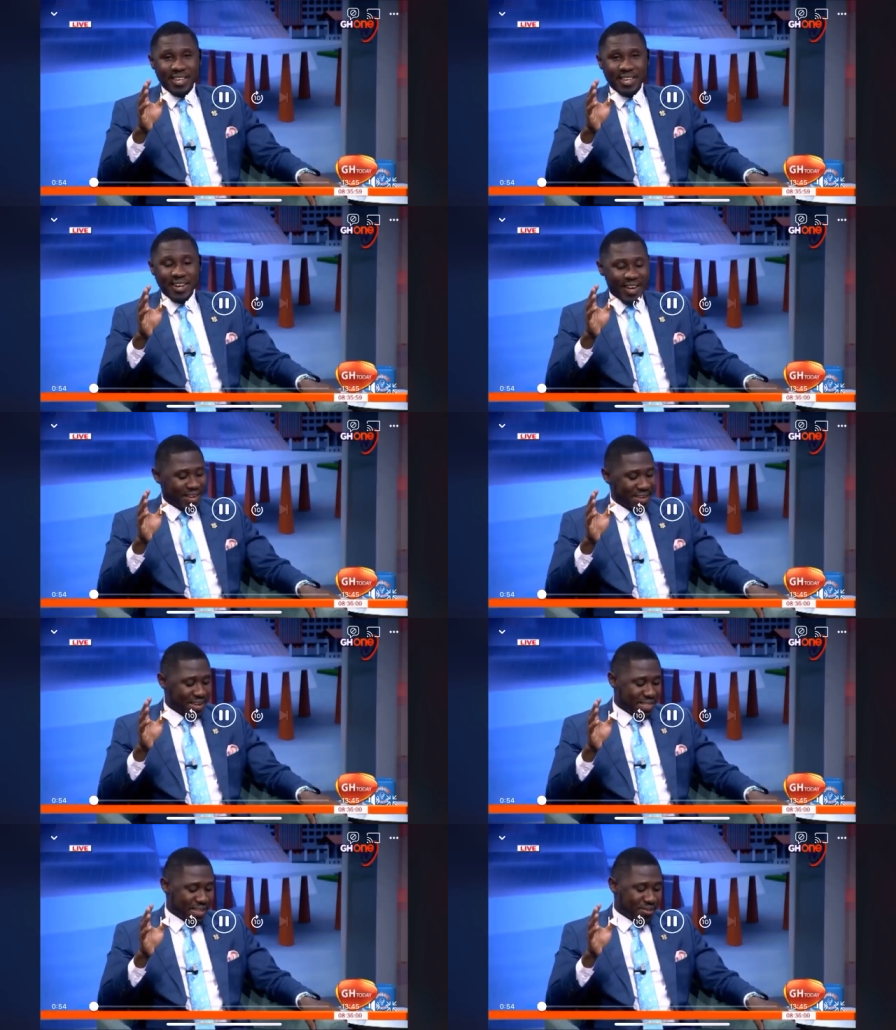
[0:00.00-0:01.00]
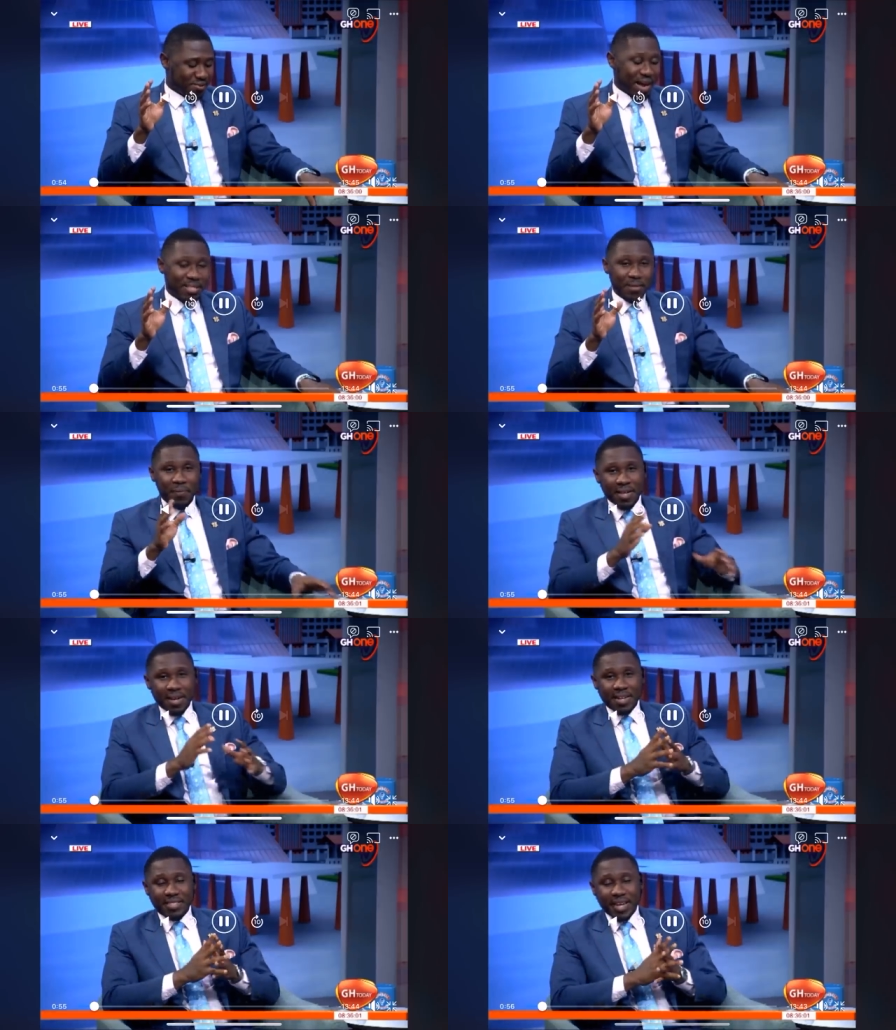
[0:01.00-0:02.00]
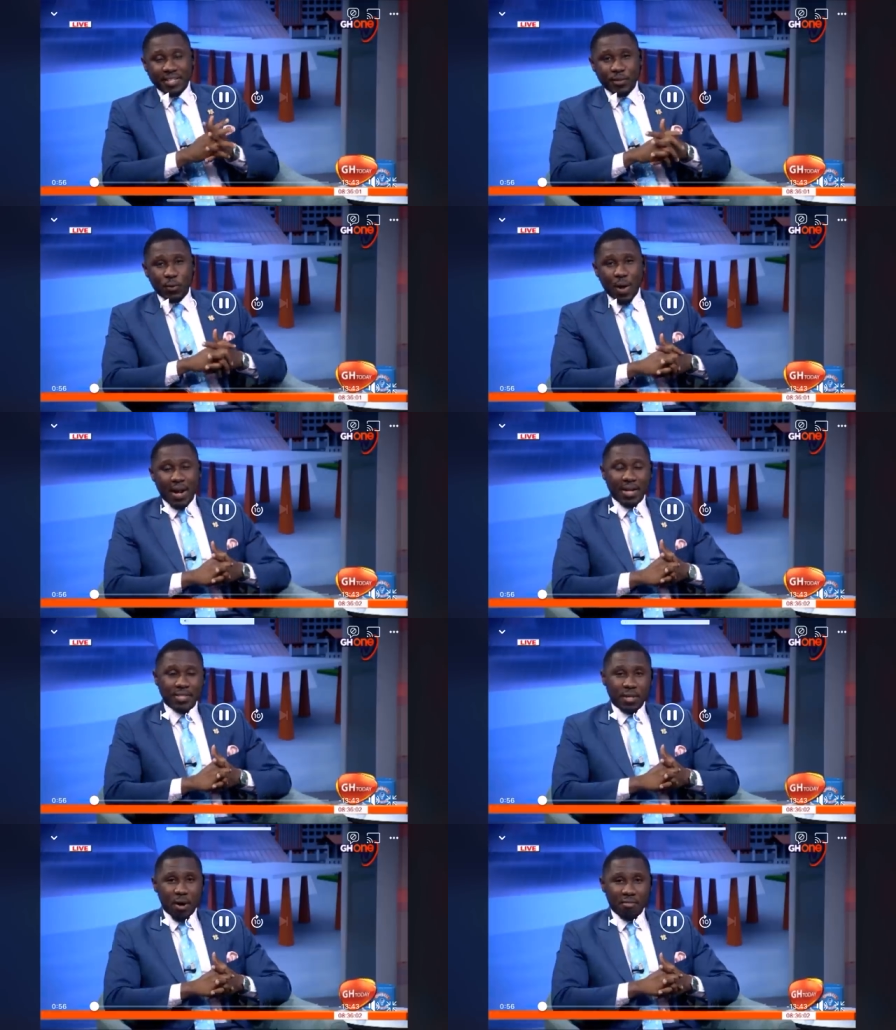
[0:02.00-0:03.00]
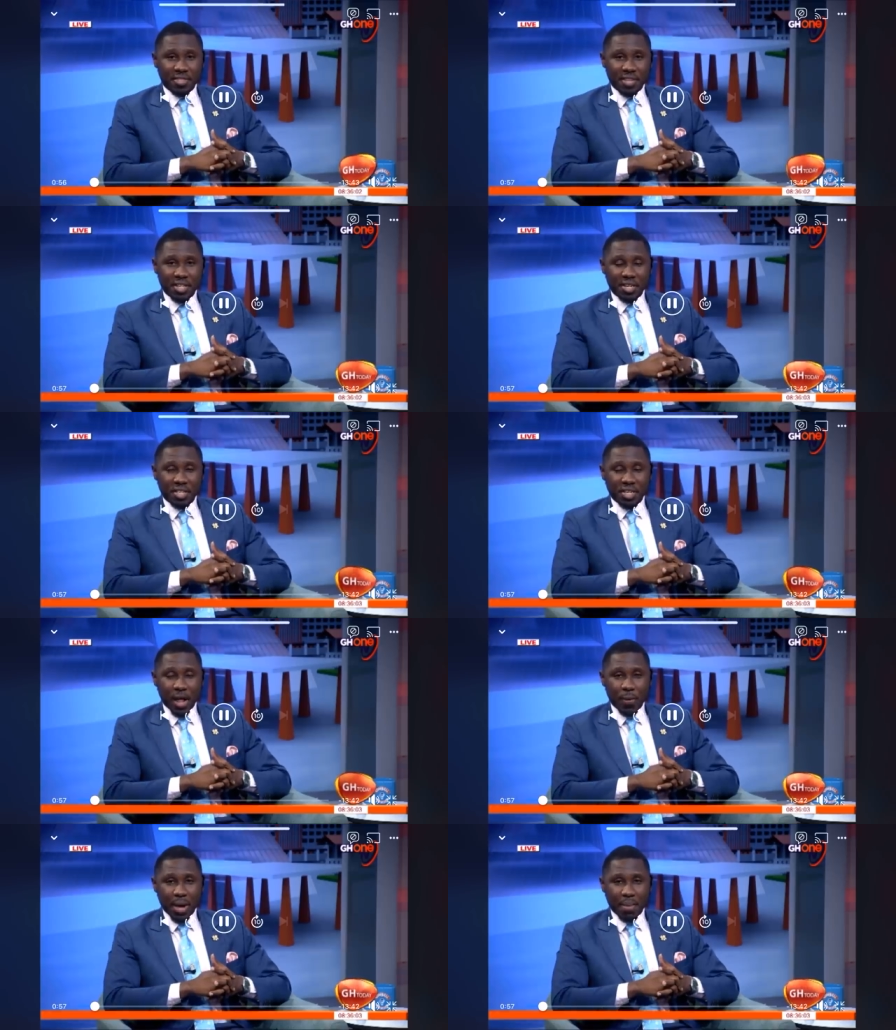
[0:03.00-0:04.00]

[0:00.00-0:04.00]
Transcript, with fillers: healer. That's right. Let's get into our next conversation, shall we?